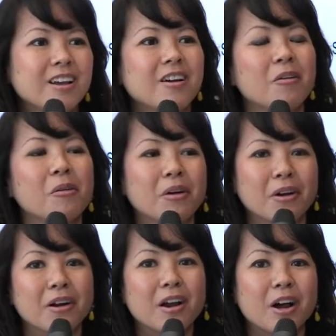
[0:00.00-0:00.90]

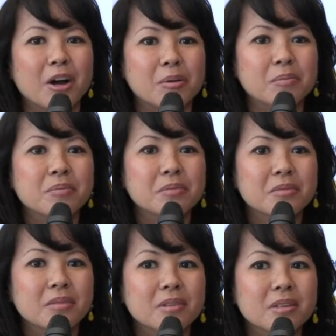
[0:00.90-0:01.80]
or
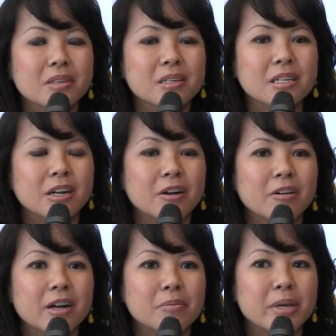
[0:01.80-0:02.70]

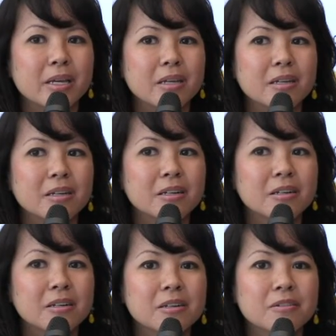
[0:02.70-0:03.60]
I make
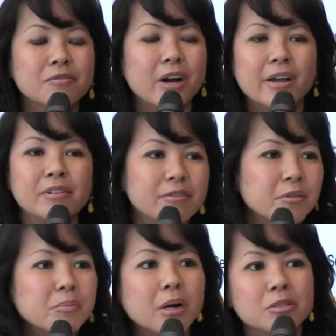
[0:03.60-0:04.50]
5
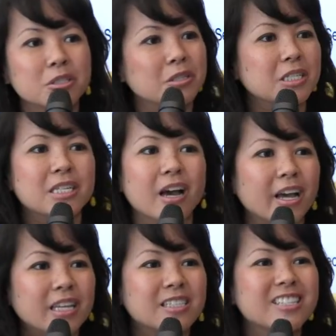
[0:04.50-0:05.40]
different poster
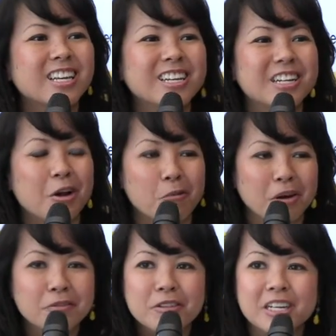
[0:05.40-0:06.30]
designs,
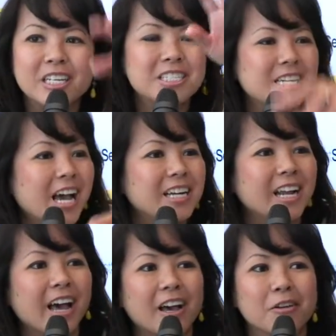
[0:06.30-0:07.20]
one for each cat
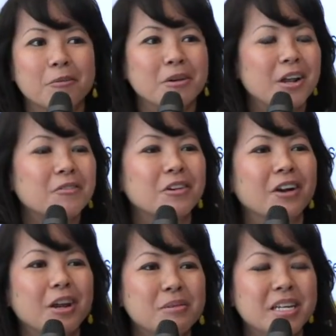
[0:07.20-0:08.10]
dad or
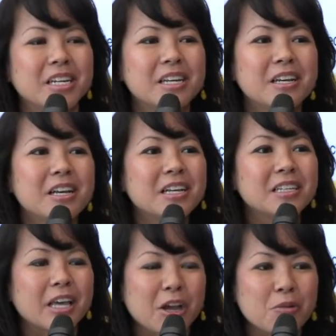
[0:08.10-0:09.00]
whatever. I mean,
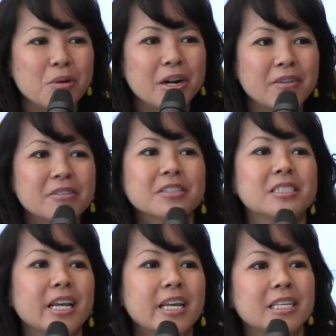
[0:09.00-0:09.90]
like whatever
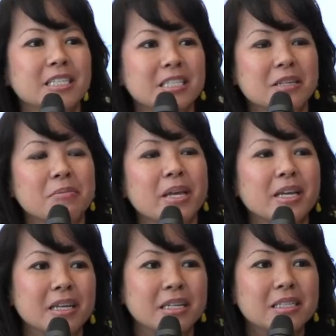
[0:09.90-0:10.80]
it takes to
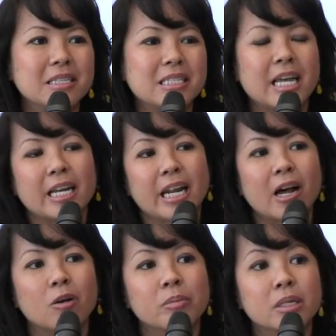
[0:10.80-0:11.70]
make it stand
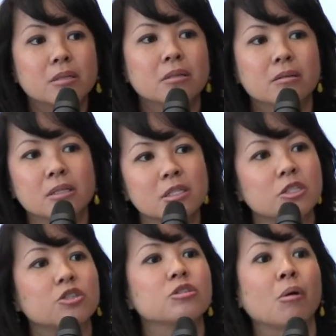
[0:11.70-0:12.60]
out, because there is
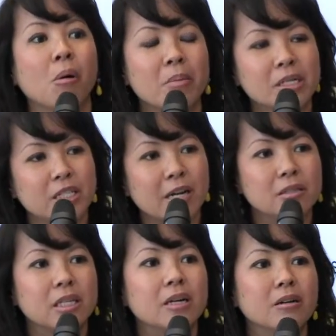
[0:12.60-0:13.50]
just so much
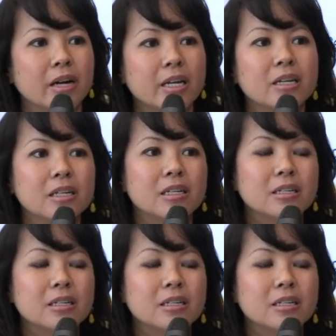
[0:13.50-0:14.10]
out there, right?